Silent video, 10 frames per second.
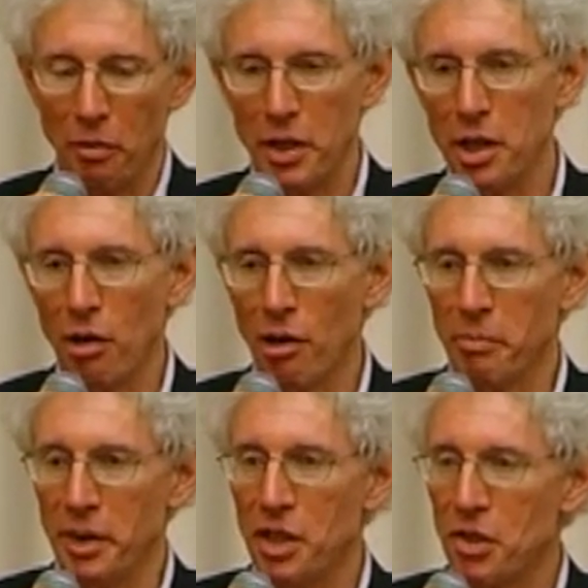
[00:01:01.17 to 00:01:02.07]
the
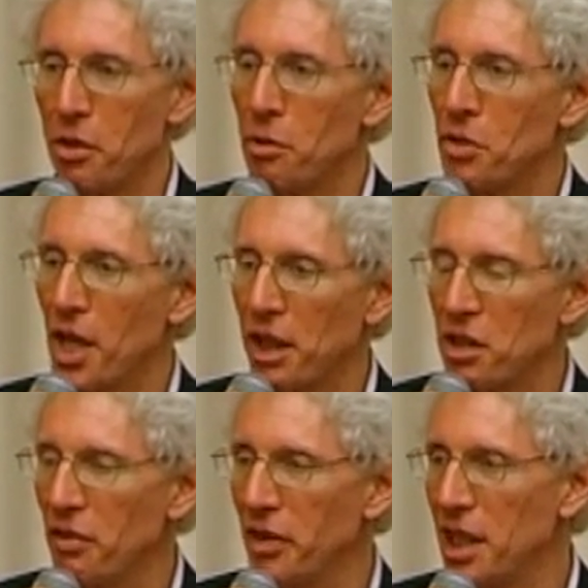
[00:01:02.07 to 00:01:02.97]
Hartman Institute's
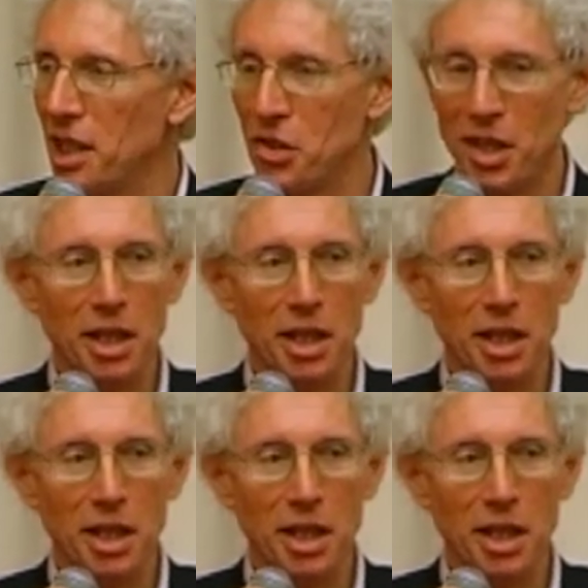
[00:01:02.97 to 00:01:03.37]
activities,